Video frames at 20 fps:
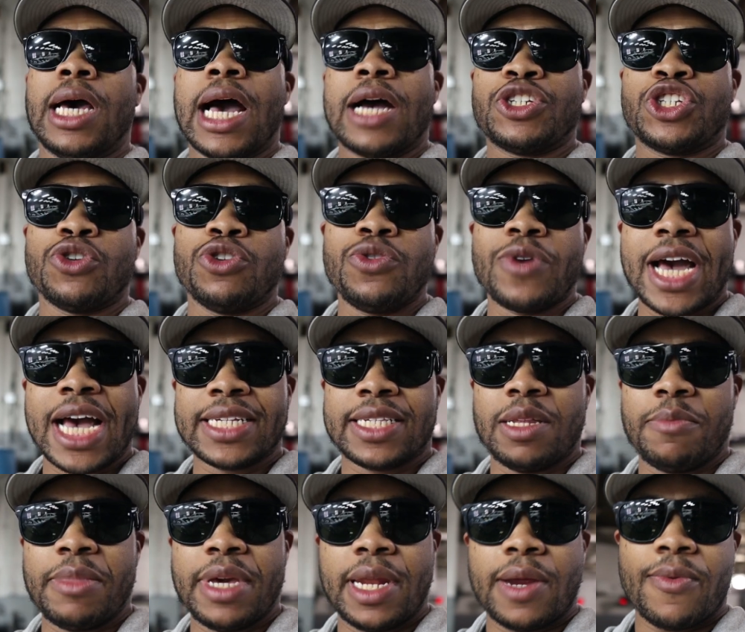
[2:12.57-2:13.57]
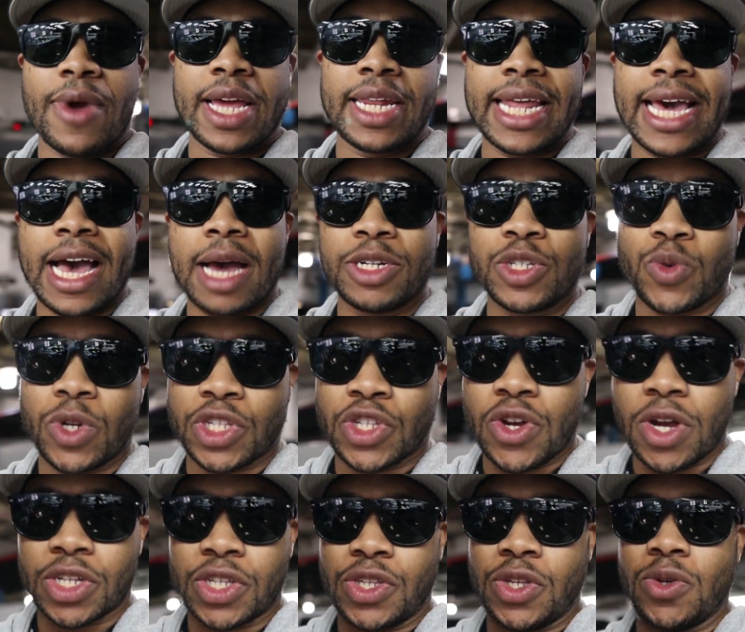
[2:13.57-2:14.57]
I'll show you guys in a minute. Right now, I just want to
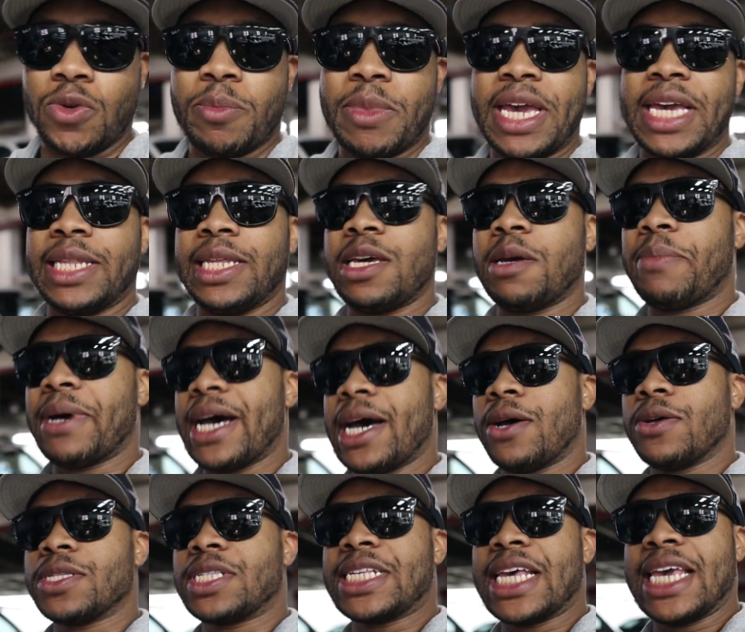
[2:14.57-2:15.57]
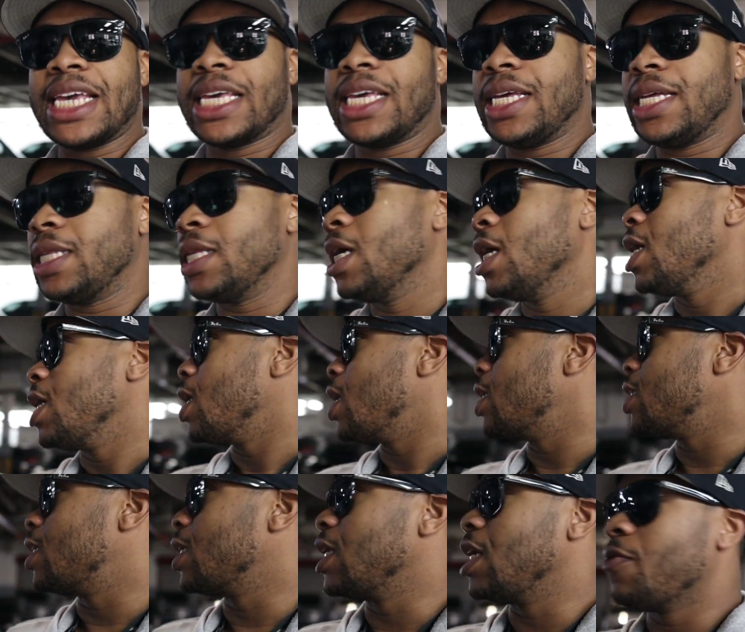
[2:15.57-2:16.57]
talk to you mainly about taking
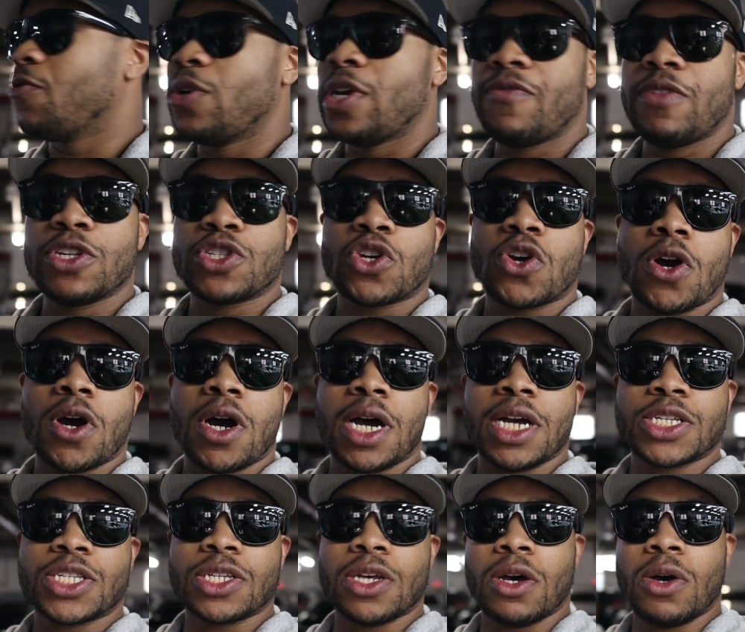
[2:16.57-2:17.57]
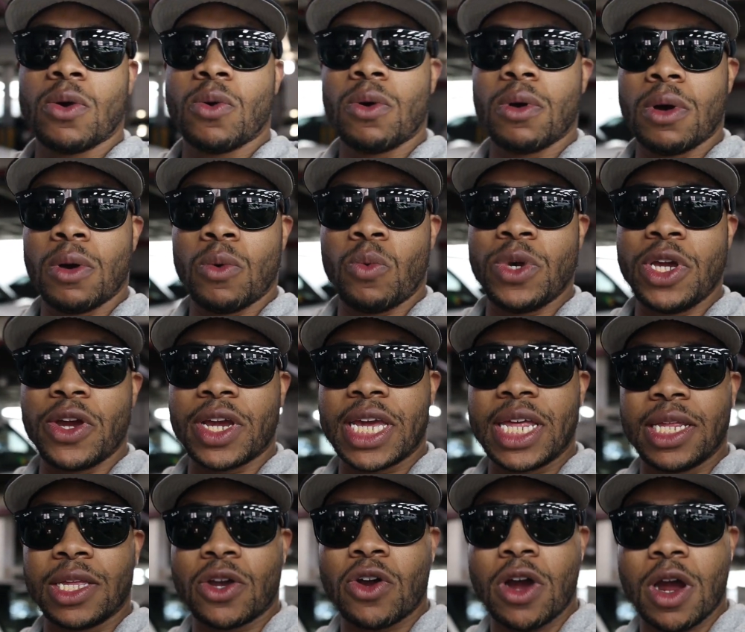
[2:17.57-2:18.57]
a delivery of this car. So we are
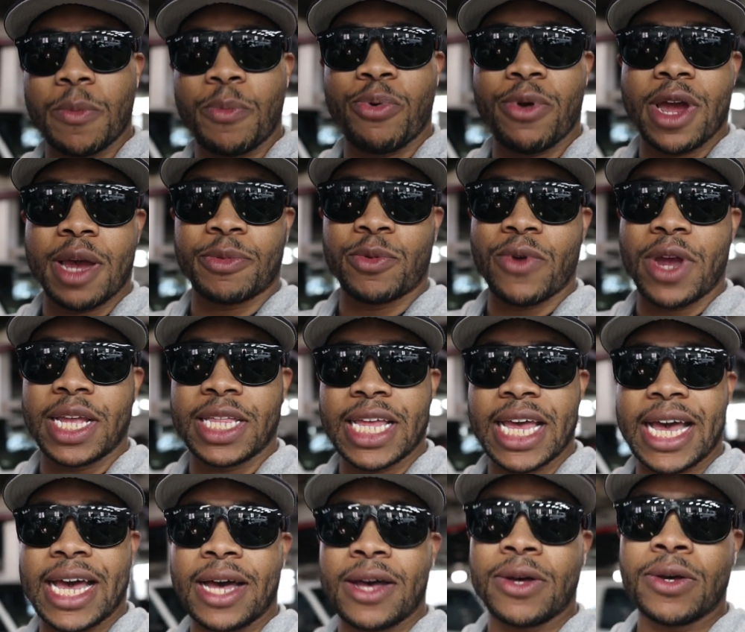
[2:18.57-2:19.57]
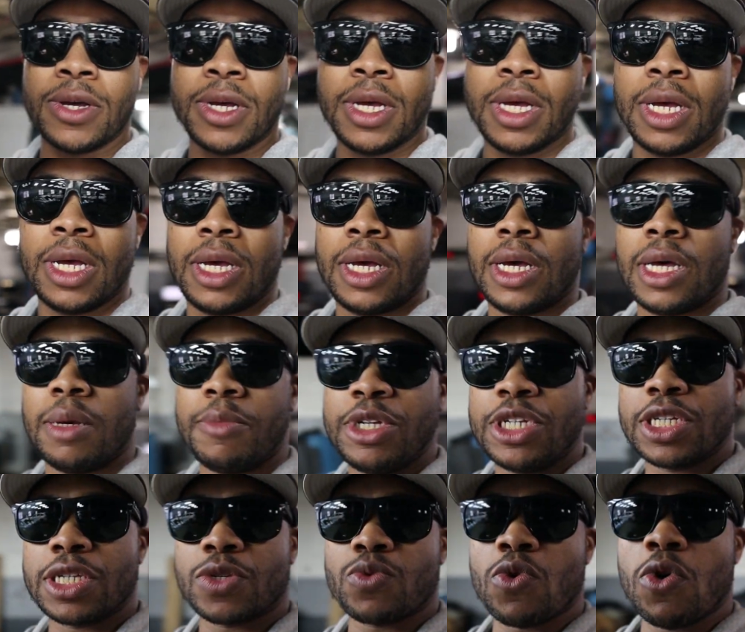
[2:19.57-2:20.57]
getting the car prepped right now. Let me
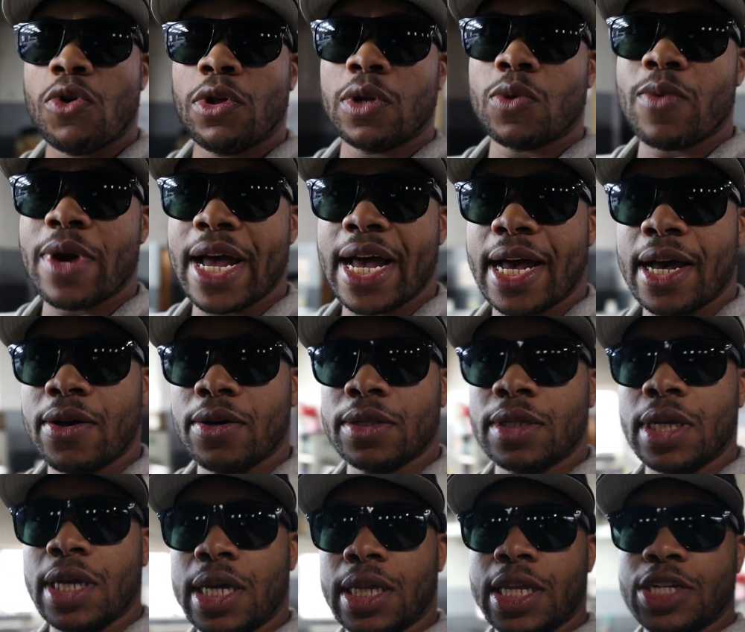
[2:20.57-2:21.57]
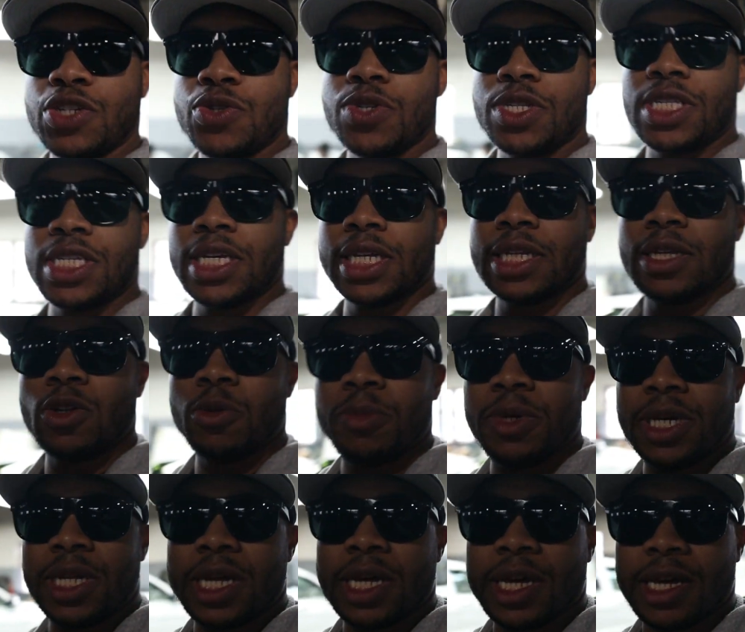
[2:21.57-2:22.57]
just roll around and let you see a little
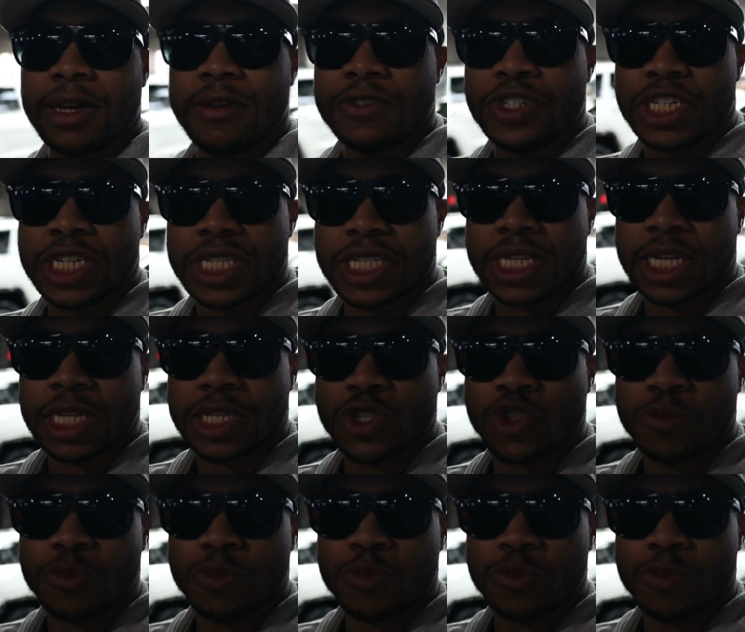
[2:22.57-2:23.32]
bit of Genzilla